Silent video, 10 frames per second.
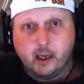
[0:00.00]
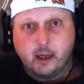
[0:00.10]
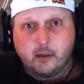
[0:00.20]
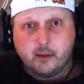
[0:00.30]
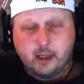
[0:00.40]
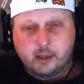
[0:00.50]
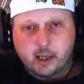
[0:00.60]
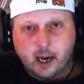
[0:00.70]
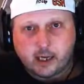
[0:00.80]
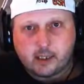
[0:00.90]
The
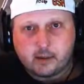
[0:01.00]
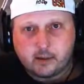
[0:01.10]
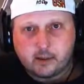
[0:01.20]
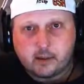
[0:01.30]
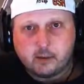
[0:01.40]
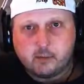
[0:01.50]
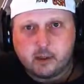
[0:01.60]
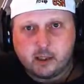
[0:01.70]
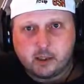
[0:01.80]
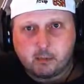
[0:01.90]
attacking system,
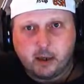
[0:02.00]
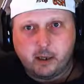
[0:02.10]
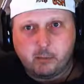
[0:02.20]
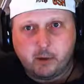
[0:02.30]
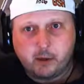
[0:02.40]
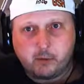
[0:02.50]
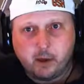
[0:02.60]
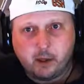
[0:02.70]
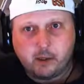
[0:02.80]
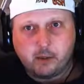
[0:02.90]
despite appearing
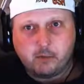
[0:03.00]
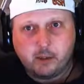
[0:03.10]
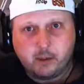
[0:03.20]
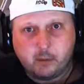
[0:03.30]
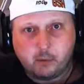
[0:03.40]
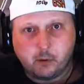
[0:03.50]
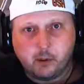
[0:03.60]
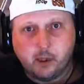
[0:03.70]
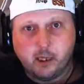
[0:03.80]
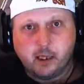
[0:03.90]
relatively simple,
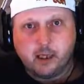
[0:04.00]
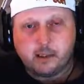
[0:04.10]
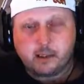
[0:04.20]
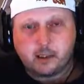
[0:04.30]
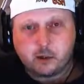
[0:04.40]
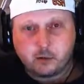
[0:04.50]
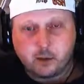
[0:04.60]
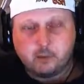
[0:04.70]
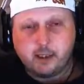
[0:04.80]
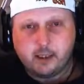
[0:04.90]
is
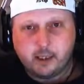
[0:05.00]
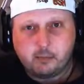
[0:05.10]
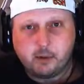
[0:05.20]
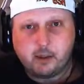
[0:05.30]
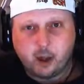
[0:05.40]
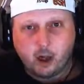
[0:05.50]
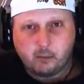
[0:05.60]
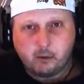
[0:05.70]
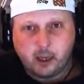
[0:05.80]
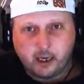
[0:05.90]
extremely deep and
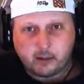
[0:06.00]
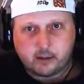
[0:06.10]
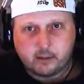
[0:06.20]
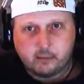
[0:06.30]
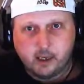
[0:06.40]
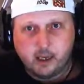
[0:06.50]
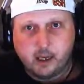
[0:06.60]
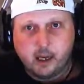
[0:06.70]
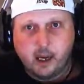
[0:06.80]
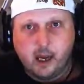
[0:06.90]
complex.
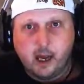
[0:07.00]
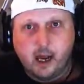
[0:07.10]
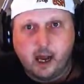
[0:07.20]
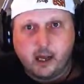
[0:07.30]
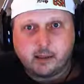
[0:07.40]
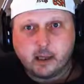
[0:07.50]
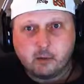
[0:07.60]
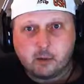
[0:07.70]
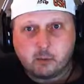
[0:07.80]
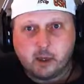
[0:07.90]
As I
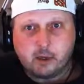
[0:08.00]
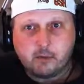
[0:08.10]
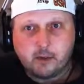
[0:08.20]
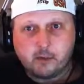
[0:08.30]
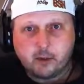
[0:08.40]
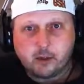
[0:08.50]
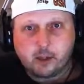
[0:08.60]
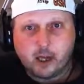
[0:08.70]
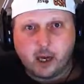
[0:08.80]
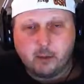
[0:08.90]
was playing for the first
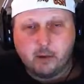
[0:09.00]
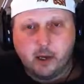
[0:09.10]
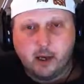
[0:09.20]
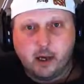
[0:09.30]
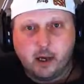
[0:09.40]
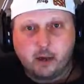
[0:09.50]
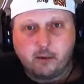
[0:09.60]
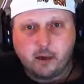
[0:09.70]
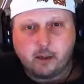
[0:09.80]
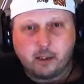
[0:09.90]
time, I
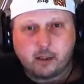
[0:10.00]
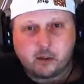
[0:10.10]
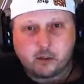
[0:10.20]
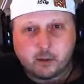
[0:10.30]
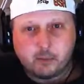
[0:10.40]
found it extremely